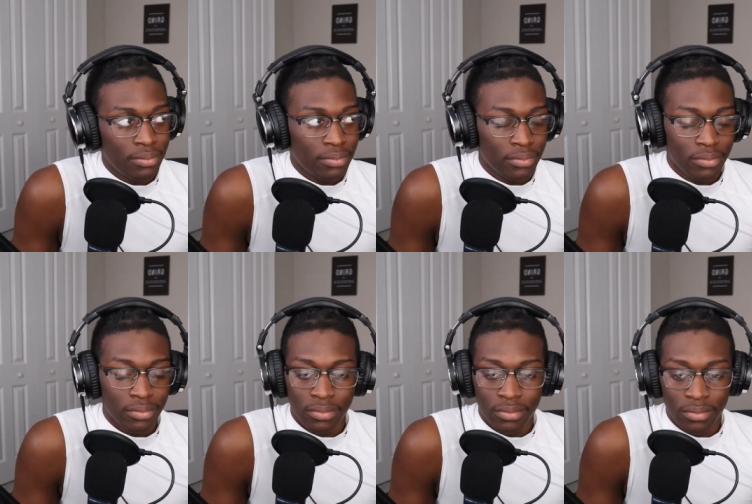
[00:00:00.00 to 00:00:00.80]
of
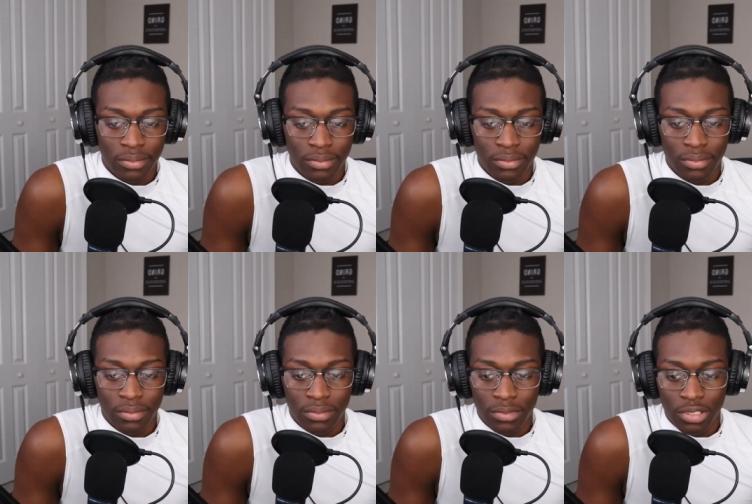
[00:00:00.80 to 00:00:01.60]
Blackout here don't.
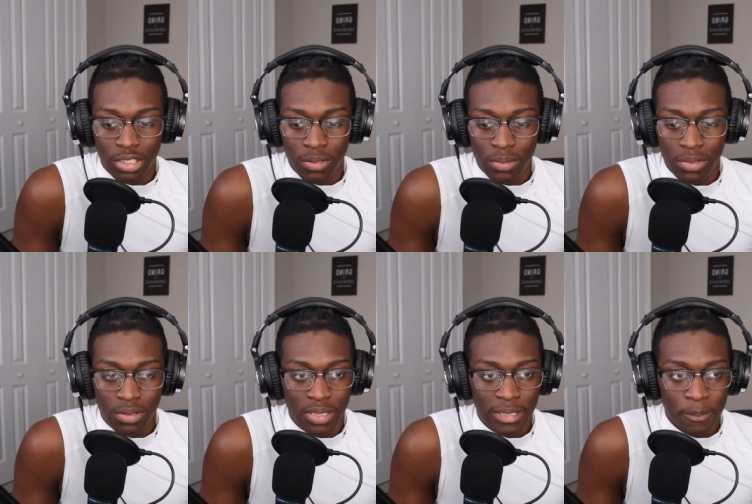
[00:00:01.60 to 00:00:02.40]
because the
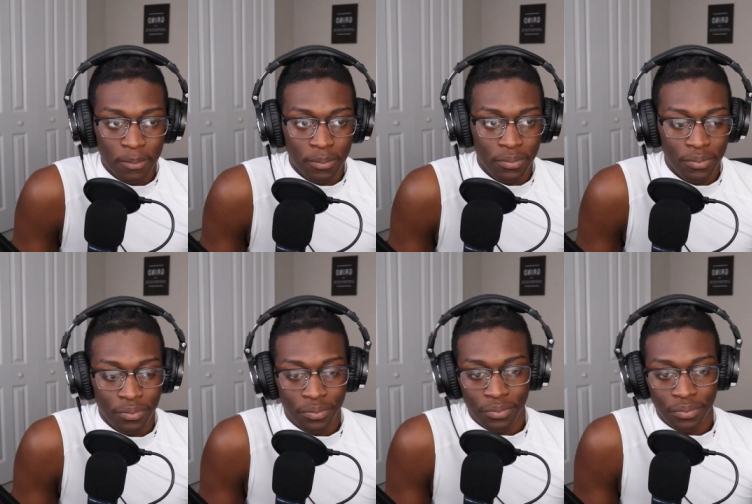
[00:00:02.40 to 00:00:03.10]
galleys have not arrived